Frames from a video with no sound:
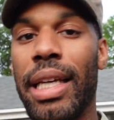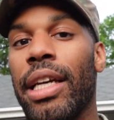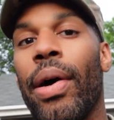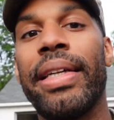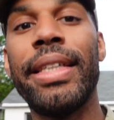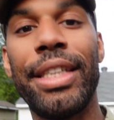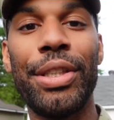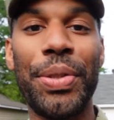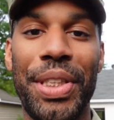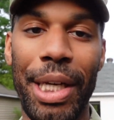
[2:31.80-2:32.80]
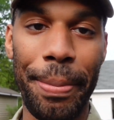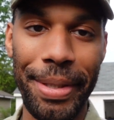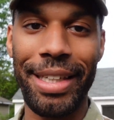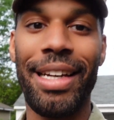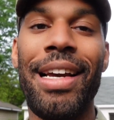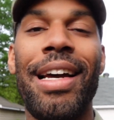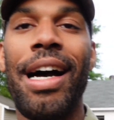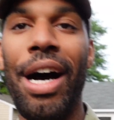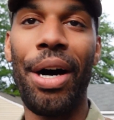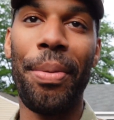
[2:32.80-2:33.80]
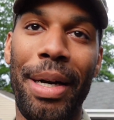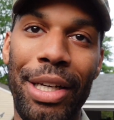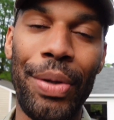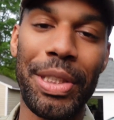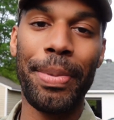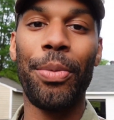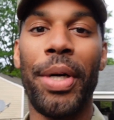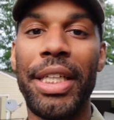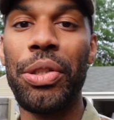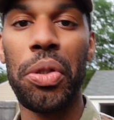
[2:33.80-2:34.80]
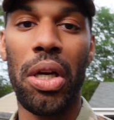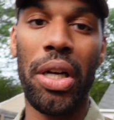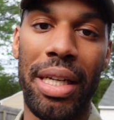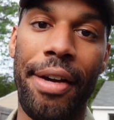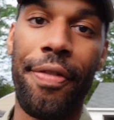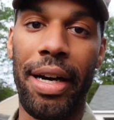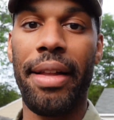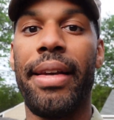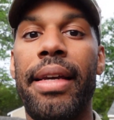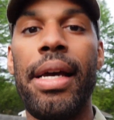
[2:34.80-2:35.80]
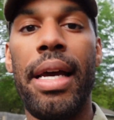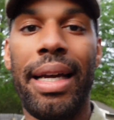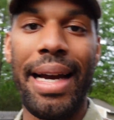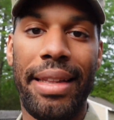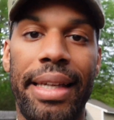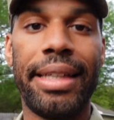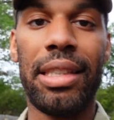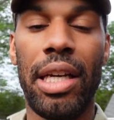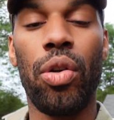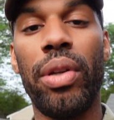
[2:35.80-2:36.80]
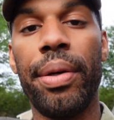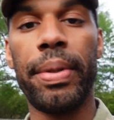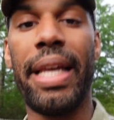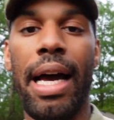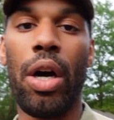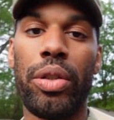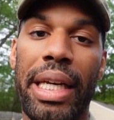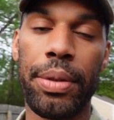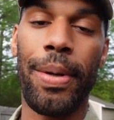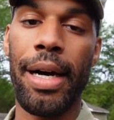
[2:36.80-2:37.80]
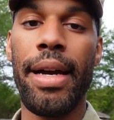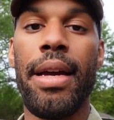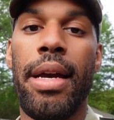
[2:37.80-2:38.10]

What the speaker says: like, yo, I need to do something. I know it's been way too long, and I finally got things settled in with the house. That's why